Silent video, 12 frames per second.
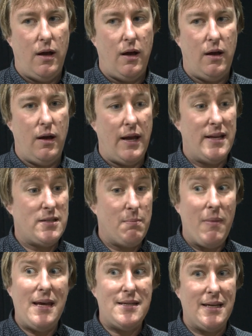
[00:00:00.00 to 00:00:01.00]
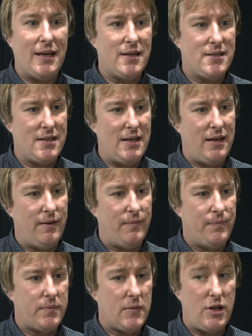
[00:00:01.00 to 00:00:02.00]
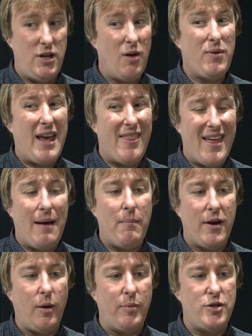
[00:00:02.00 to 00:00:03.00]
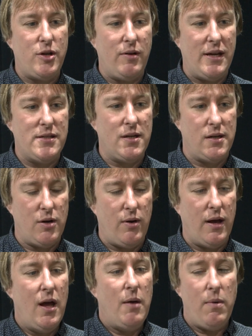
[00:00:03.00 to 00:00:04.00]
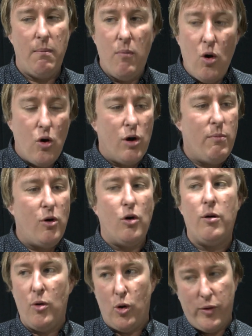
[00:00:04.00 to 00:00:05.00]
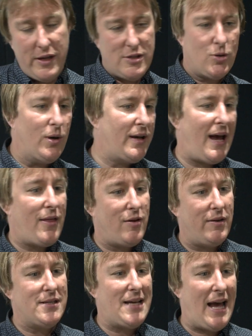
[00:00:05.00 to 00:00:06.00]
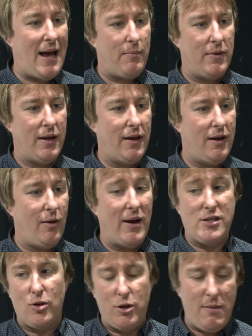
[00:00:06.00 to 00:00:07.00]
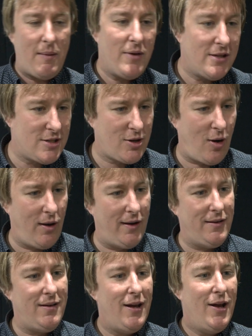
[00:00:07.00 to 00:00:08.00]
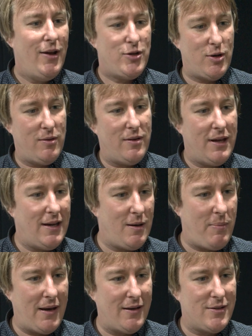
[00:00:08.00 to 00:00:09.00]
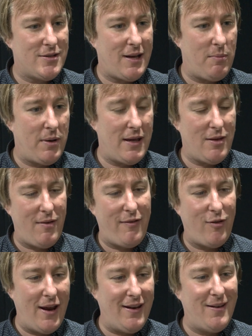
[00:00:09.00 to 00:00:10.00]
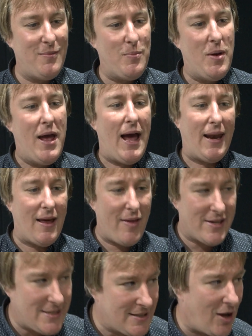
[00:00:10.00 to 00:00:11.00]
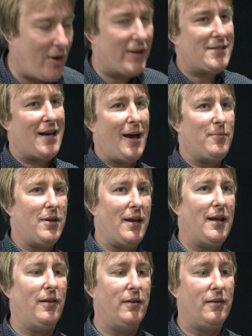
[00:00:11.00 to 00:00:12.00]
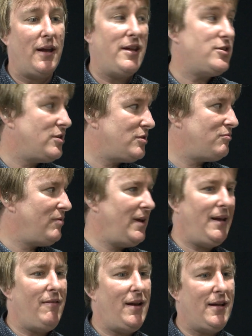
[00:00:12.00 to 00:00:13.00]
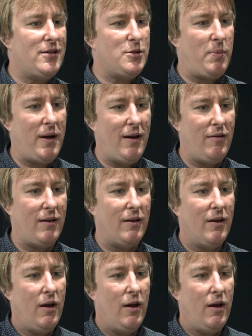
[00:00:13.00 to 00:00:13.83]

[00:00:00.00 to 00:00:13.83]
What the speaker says: And it's amazing to see. You don't get that many opportunities to do it. But more and more and more, these sort of gatherings are happening. You know, I saw them happen in Scotland during the independence campaign, the referendum, and now they're starting to happen in England. And it's just really, really inspiring.